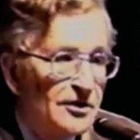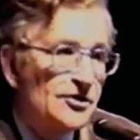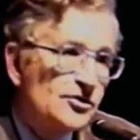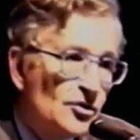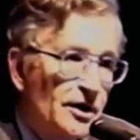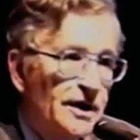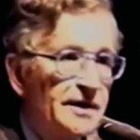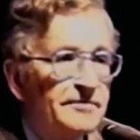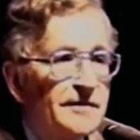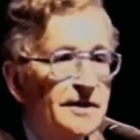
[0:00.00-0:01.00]
destroy
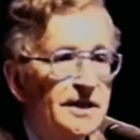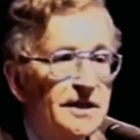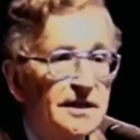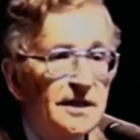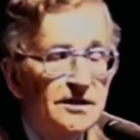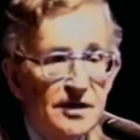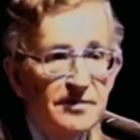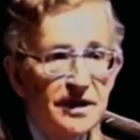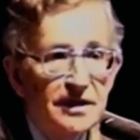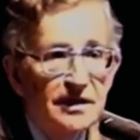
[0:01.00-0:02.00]
the
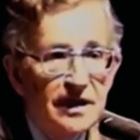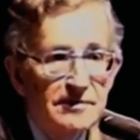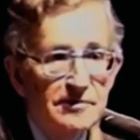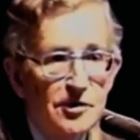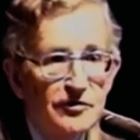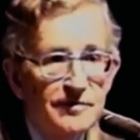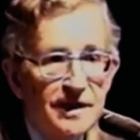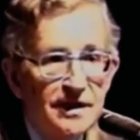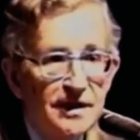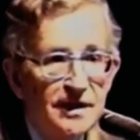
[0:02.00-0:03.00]
incipient labor
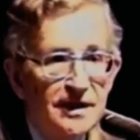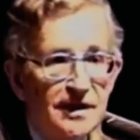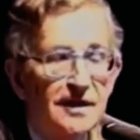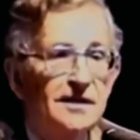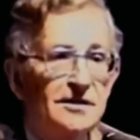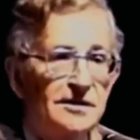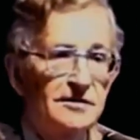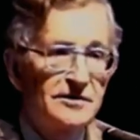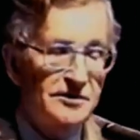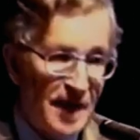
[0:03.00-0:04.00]
movement, to
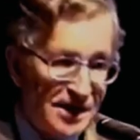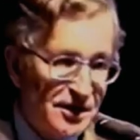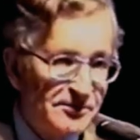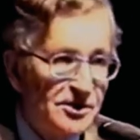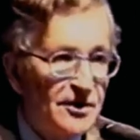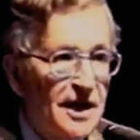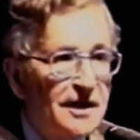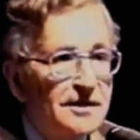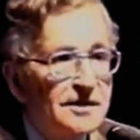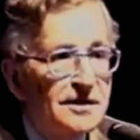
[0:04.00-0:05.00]
smash up
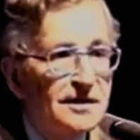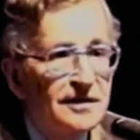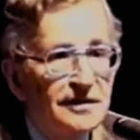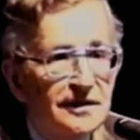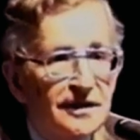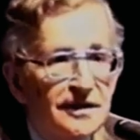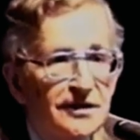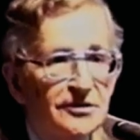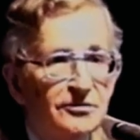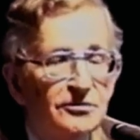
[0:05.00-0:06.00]
strikes,
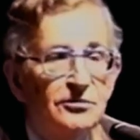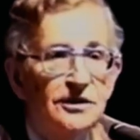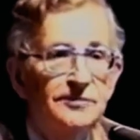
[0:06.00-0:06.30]
to